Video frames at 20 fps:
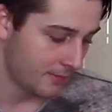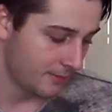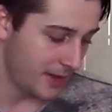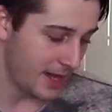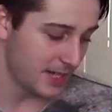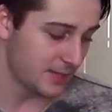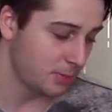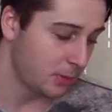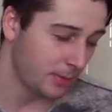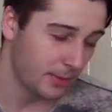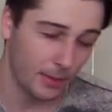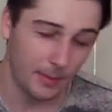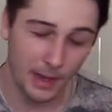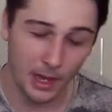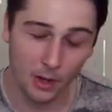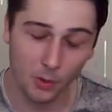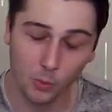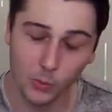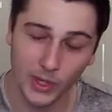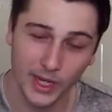That's probably
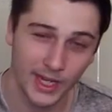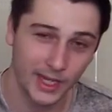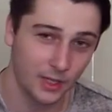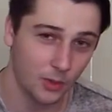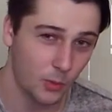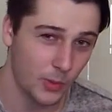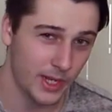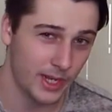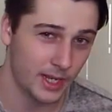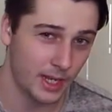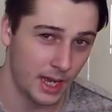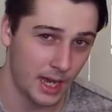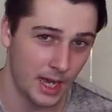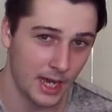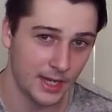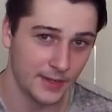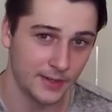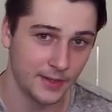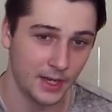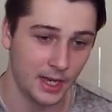about a week and a
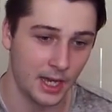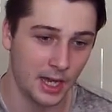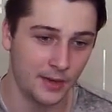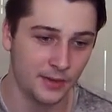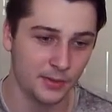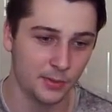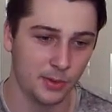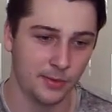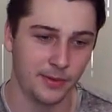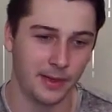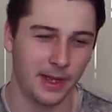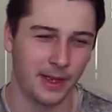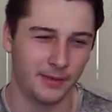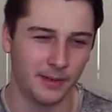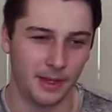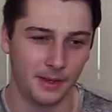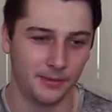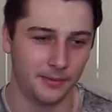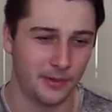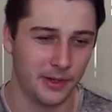half. So if I have
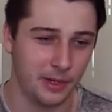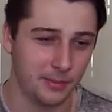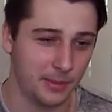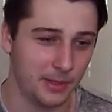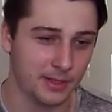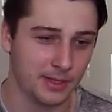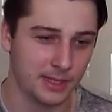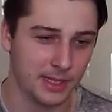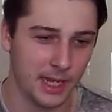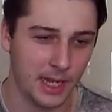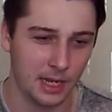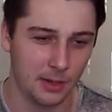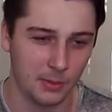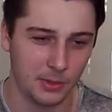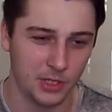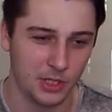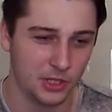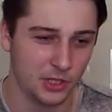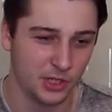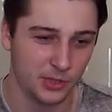like 3 meals a day,
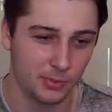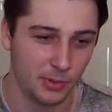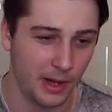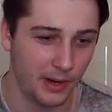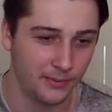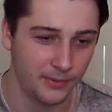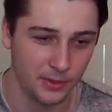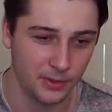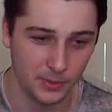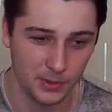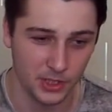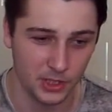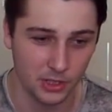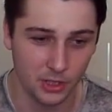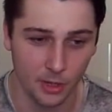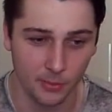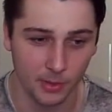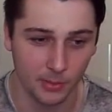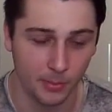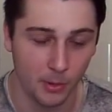which is just breakfast, which is
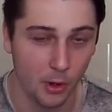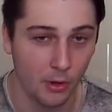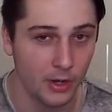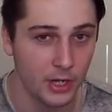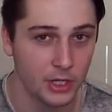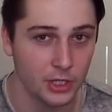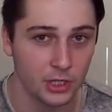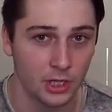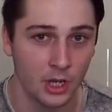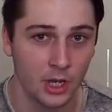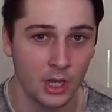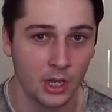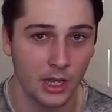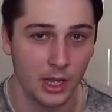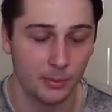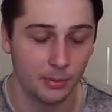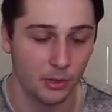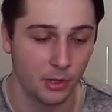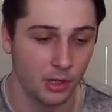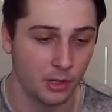normally porridge,
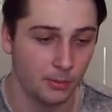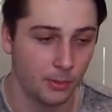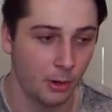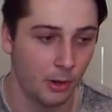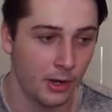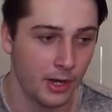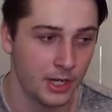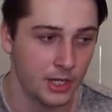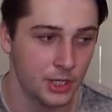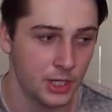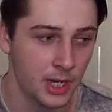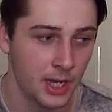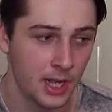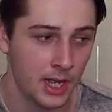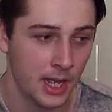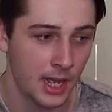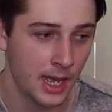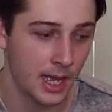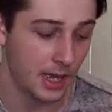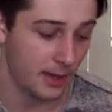like protein porridge,
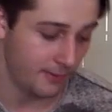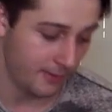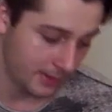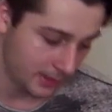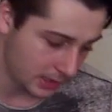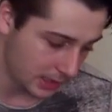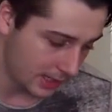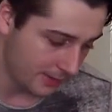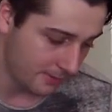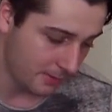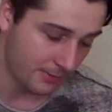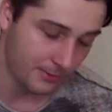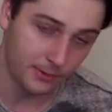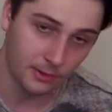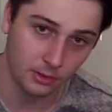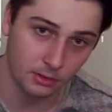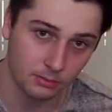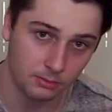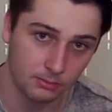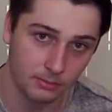then I'll have a
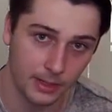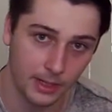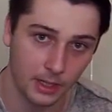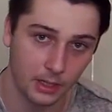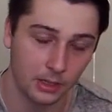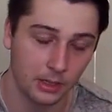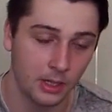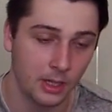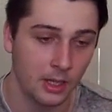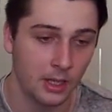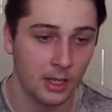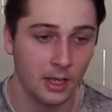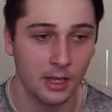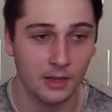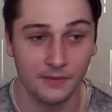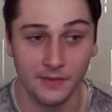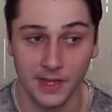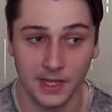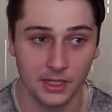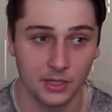full meal, and
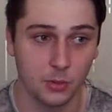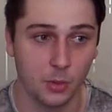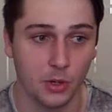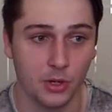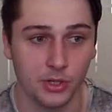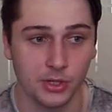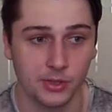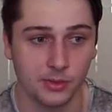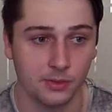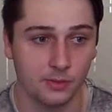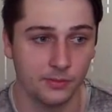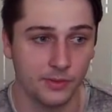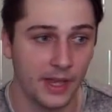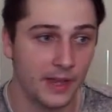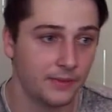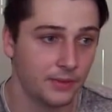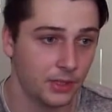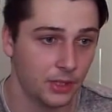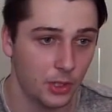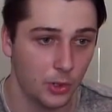then towards the
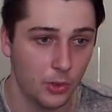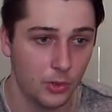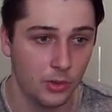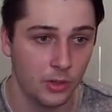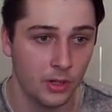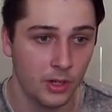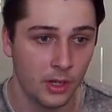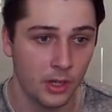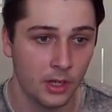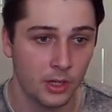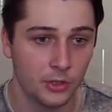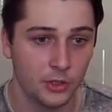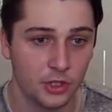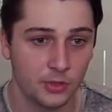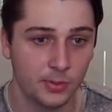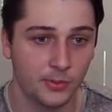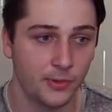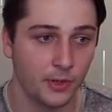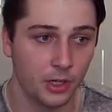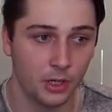afternoon, just
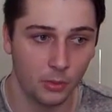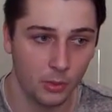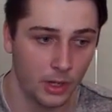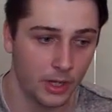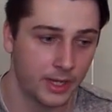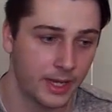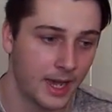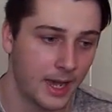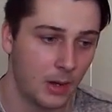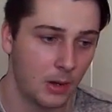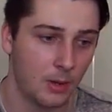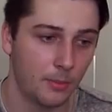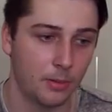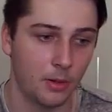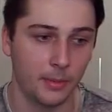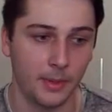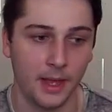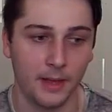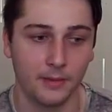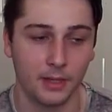before I work out, I'll
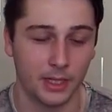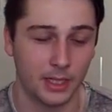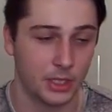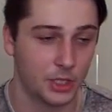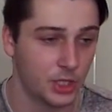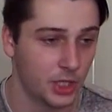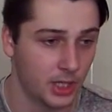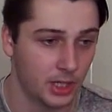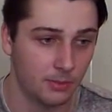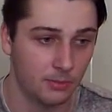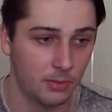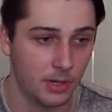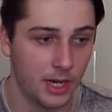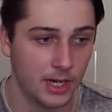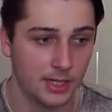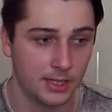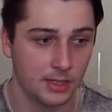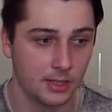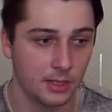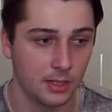probably have like a chicken
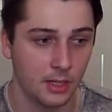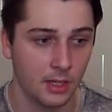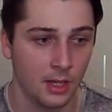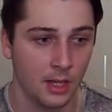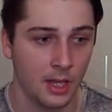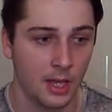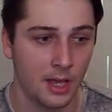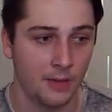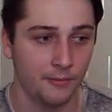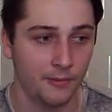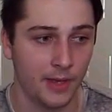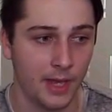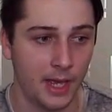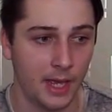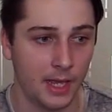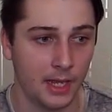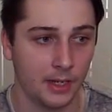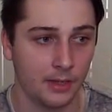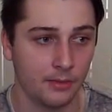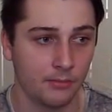breast. And
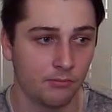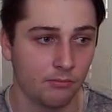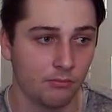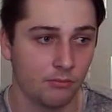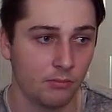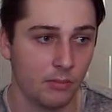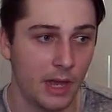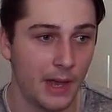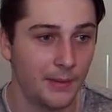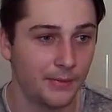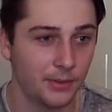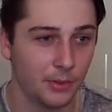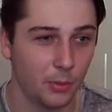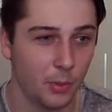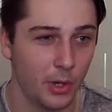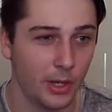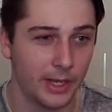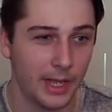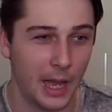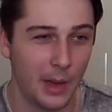then after
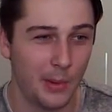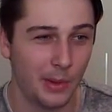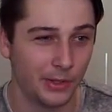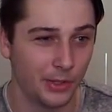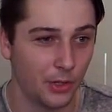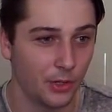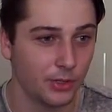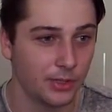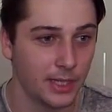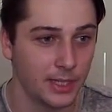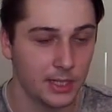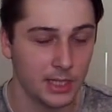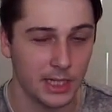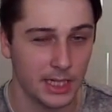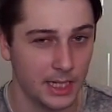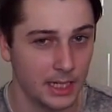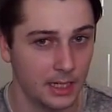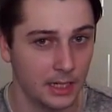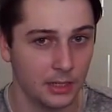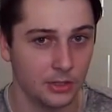workout, I don't tend to
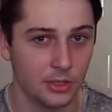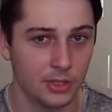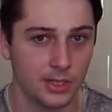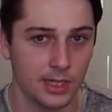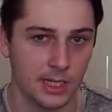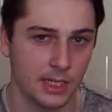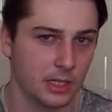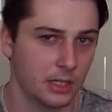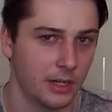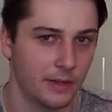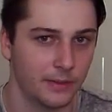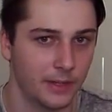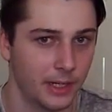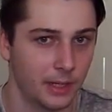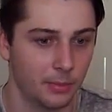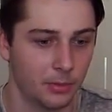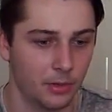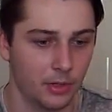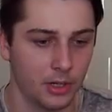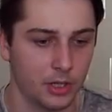eat, I just tend to have like a
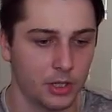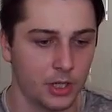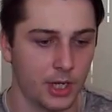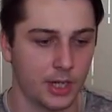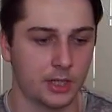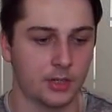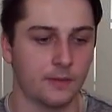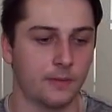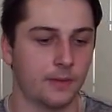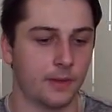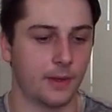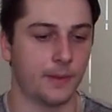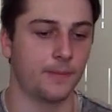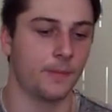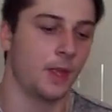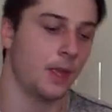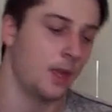protein shake or something.